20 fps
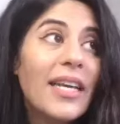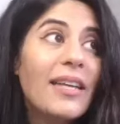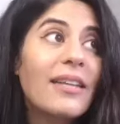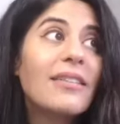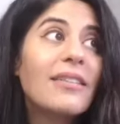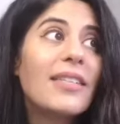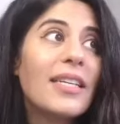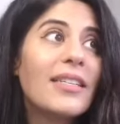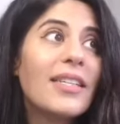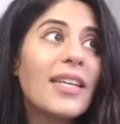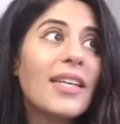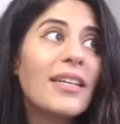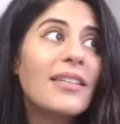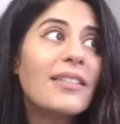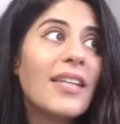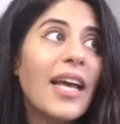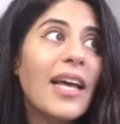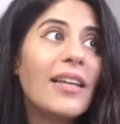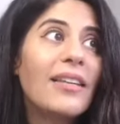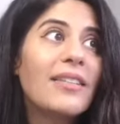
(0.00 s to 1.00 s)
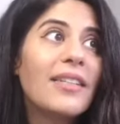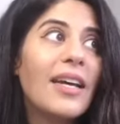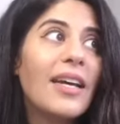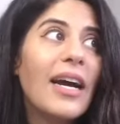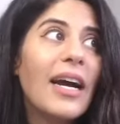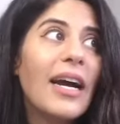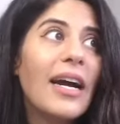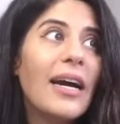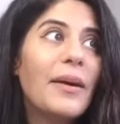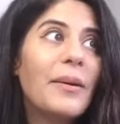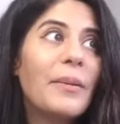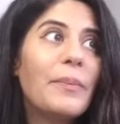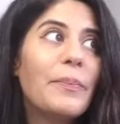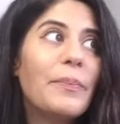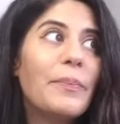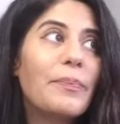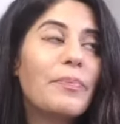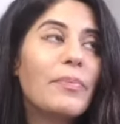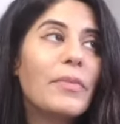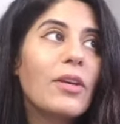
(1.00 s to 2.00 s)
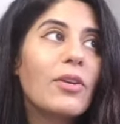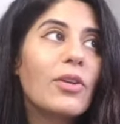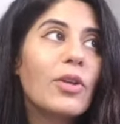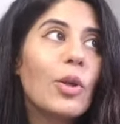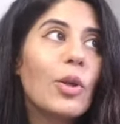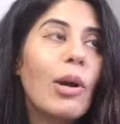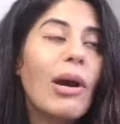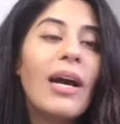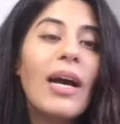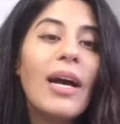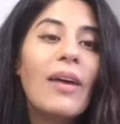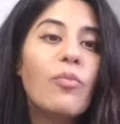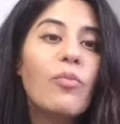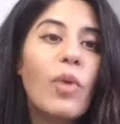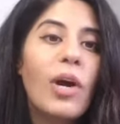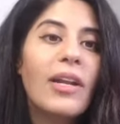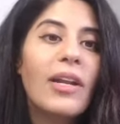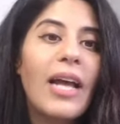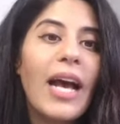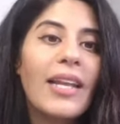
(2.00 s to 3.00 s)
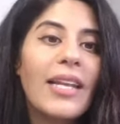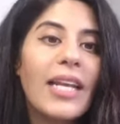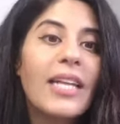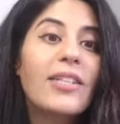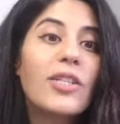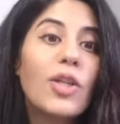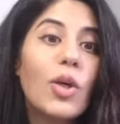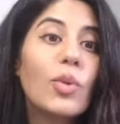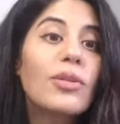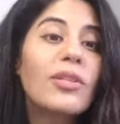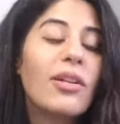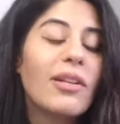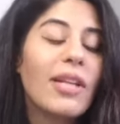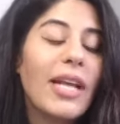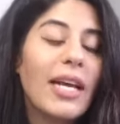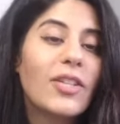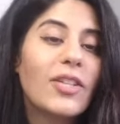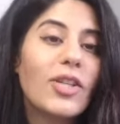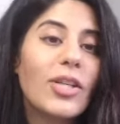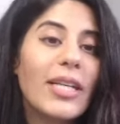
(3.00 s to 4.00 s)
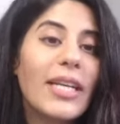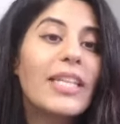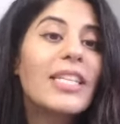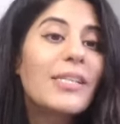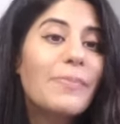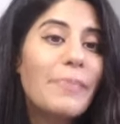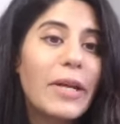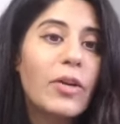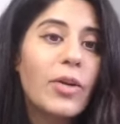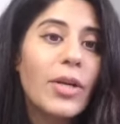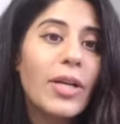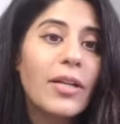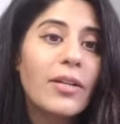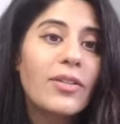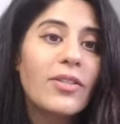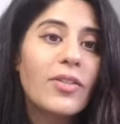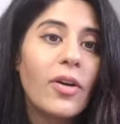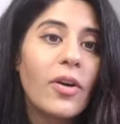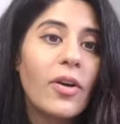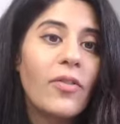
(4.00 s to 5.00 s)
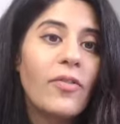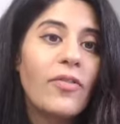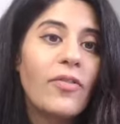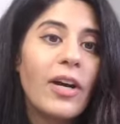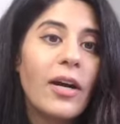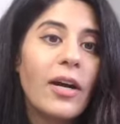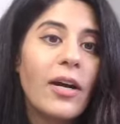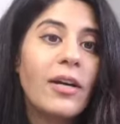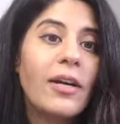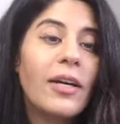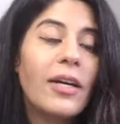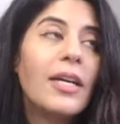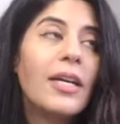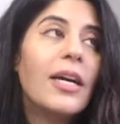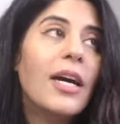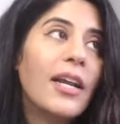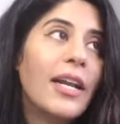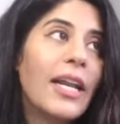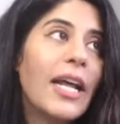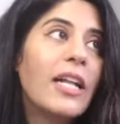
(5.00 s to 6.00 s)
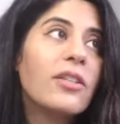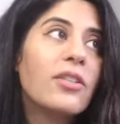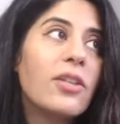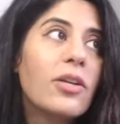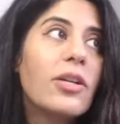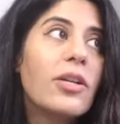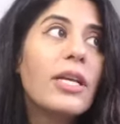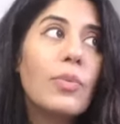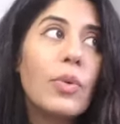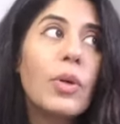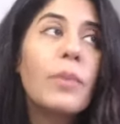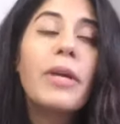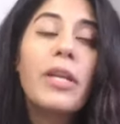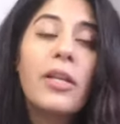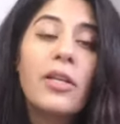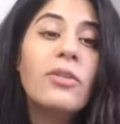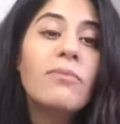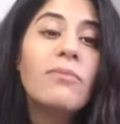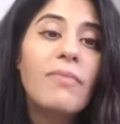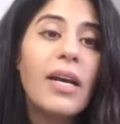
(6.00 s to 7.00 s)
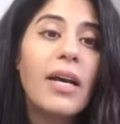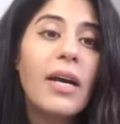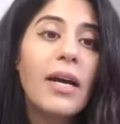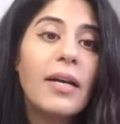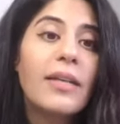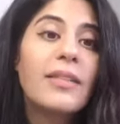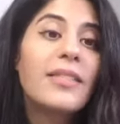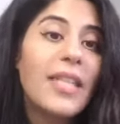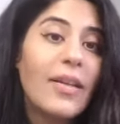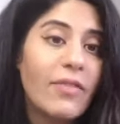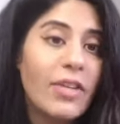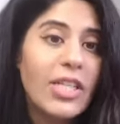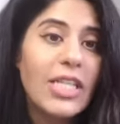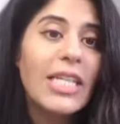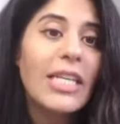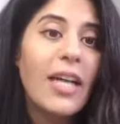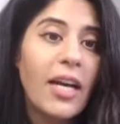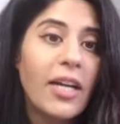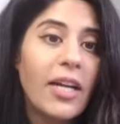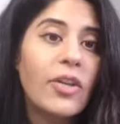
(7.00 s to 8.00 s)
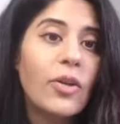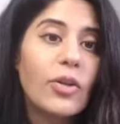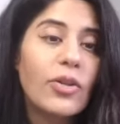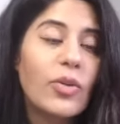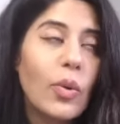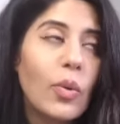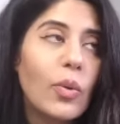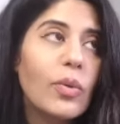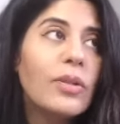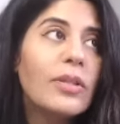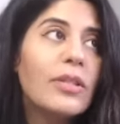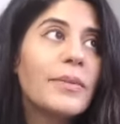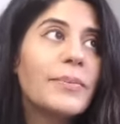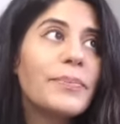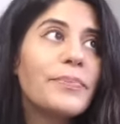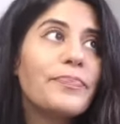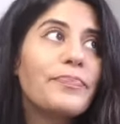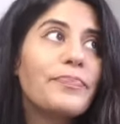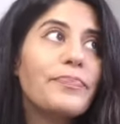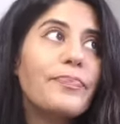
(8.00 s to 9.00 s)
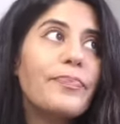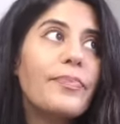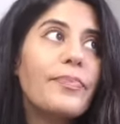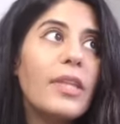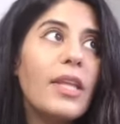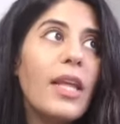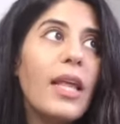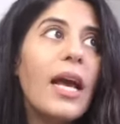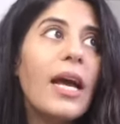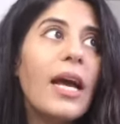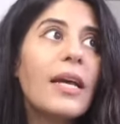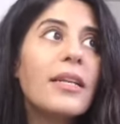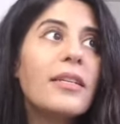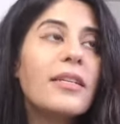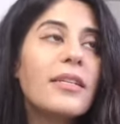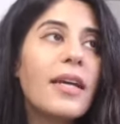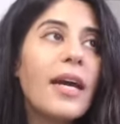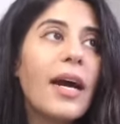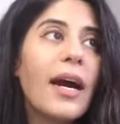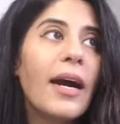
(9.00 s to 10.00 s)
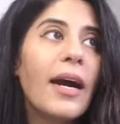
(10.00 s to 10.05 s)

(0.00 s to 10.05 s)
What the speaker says: is, and I have one anecdotal actually experience of an elderly woman, 79 years old, and